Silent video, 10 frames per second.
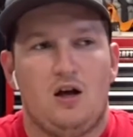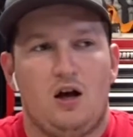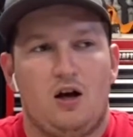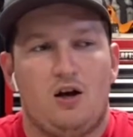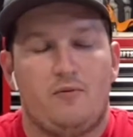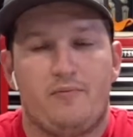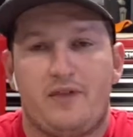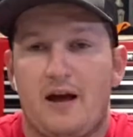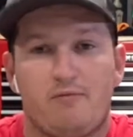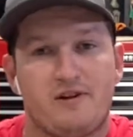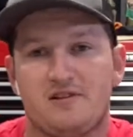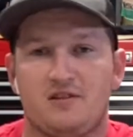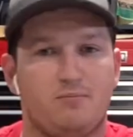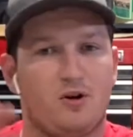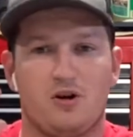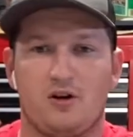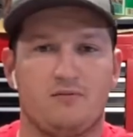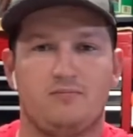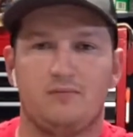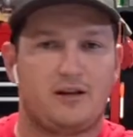um, that raises the
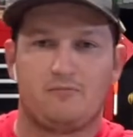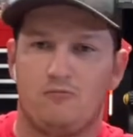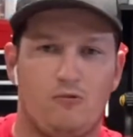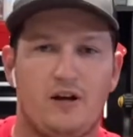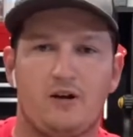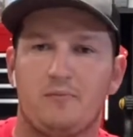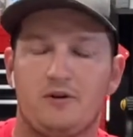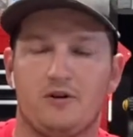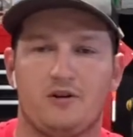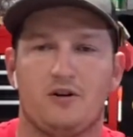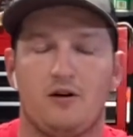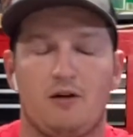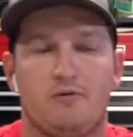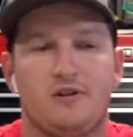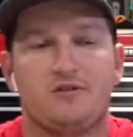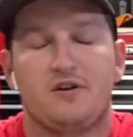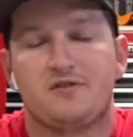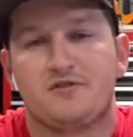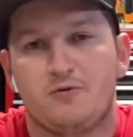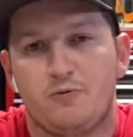bar like way up here. You know, I want to talk
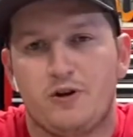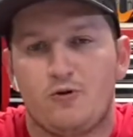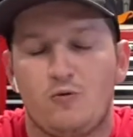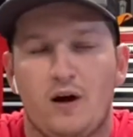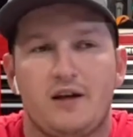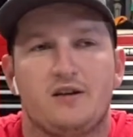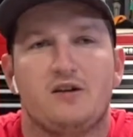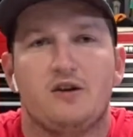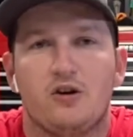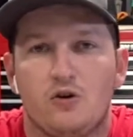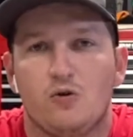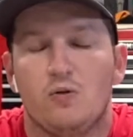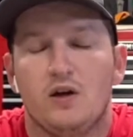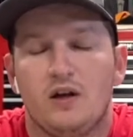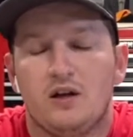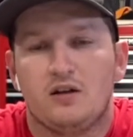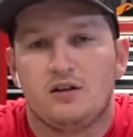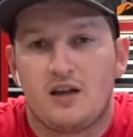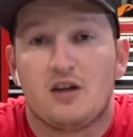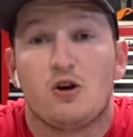to someone who I know
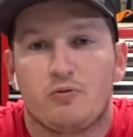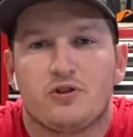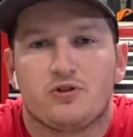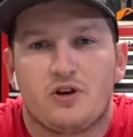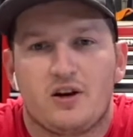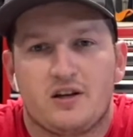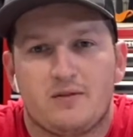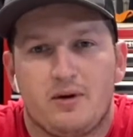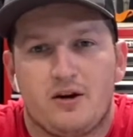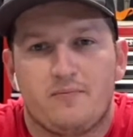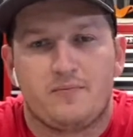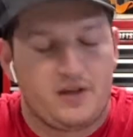they know what they're talking about.